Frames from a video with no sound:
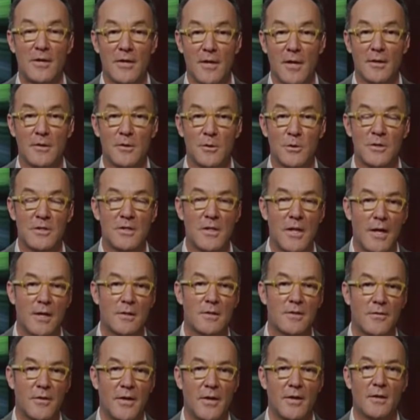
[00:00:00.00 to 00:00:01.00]
And the answer is
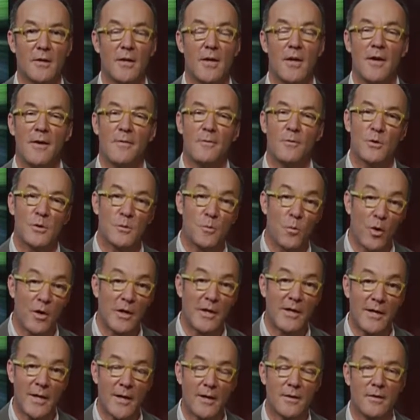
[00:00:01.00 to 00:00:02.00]
yes, if I had, was
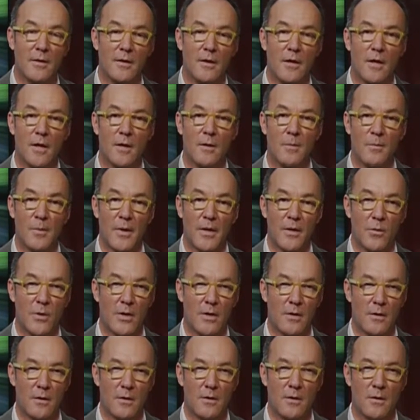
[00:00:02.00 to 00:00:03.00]
more connected. And by the
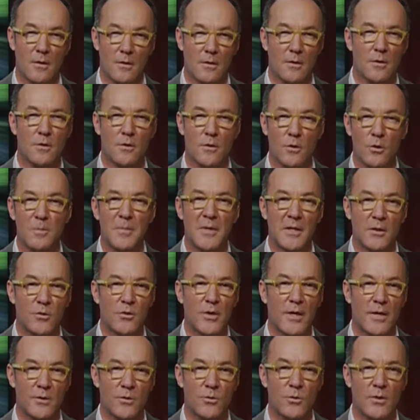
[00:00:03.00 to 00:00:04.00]
way, the, the, the two big
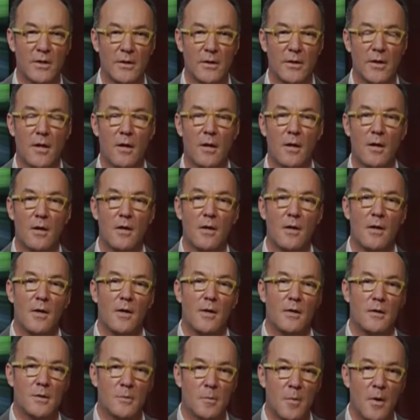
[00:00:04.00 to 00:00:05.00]
trends really are
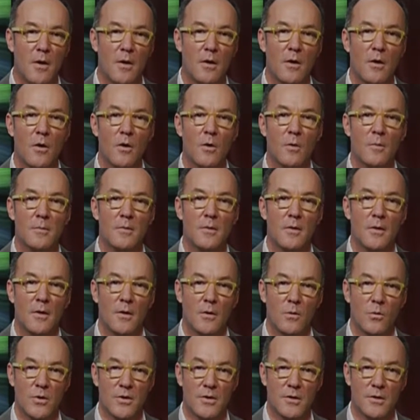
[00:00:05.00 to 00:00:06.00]
smart home,
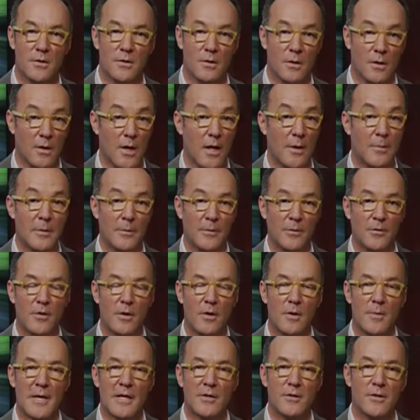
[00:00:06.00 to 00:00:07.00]
which is a lot of people have
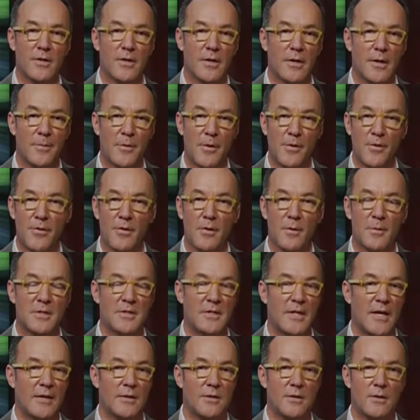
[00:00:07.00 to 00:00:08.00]
heard about, turning up their
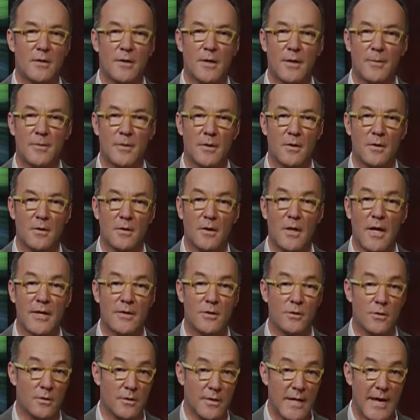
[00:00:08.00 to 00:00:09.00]
thermostat, turning up their
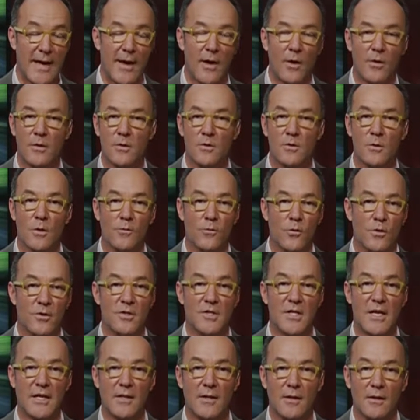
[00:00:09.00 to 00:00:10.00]
lights or down and so
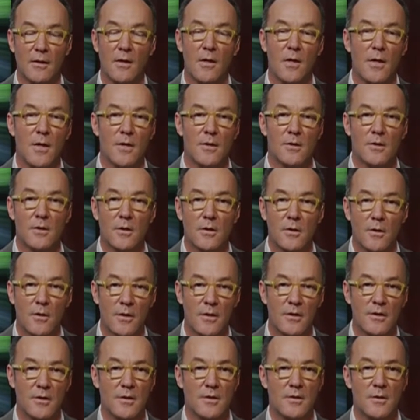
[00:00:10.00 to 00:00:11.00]
forth, checking
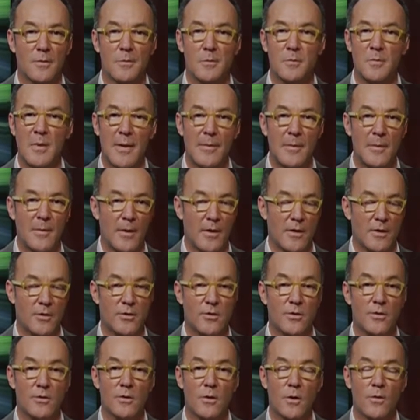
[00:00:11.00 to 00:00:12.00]
security systems, baby
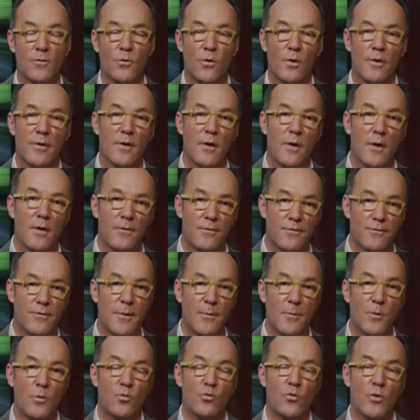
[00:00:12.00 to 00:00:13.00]
monitors and so forth
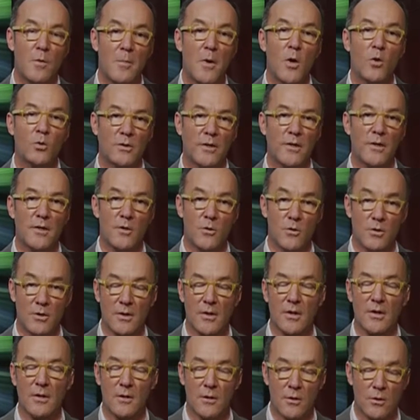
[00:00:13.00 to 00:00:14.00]
from remotely,
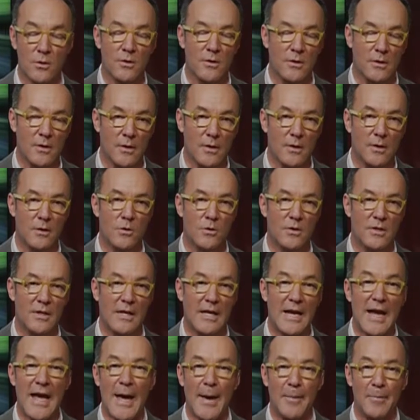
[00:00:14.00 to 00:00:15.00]
usually usually
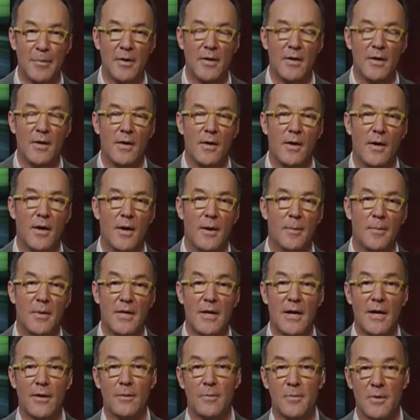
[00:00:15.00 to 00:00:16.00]
using an app. Uh,
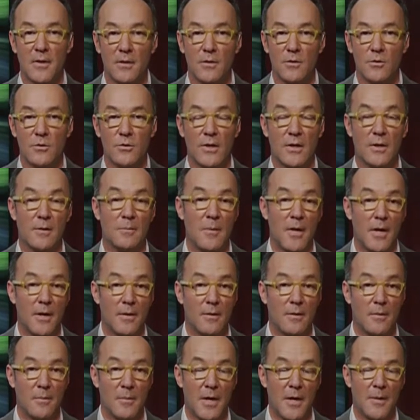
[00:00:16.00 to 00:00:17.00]
but now the big new trend in
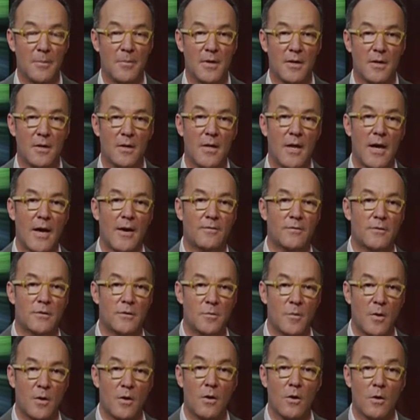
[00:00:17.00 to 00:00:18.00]
my, in my opinion after
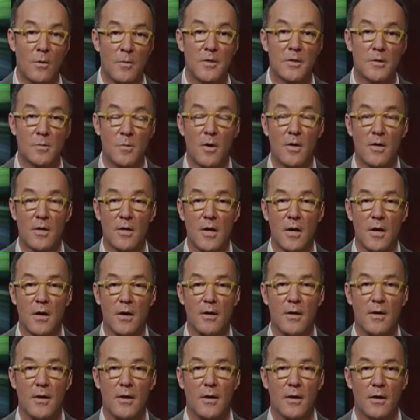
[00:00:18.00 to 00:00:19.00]
smart home is smart
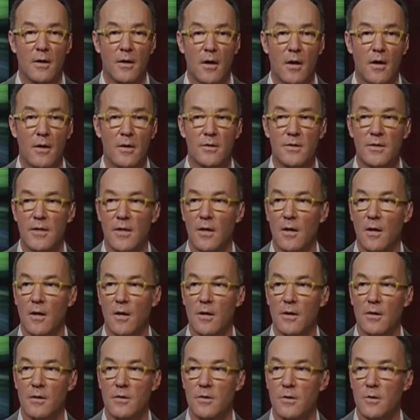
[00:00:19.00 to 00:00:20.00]
car. Cars that
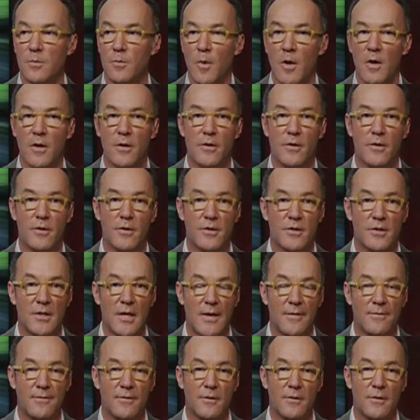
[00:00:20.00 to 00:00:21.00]
are smarter, they're
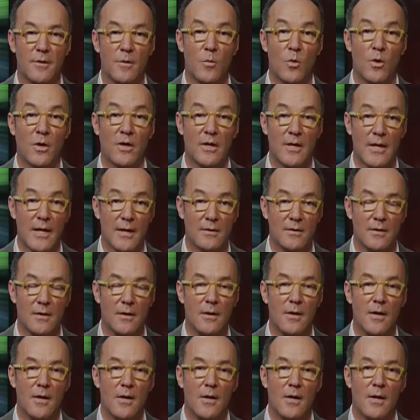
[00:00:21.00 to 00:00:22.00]
safer, they're more
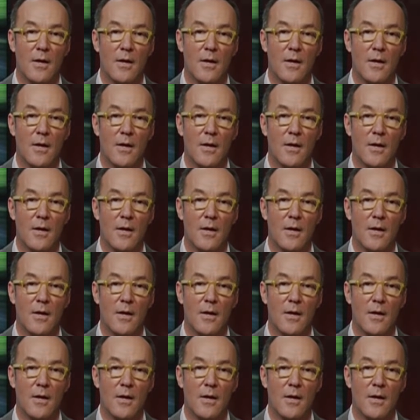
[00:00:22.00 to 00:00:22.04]
connected.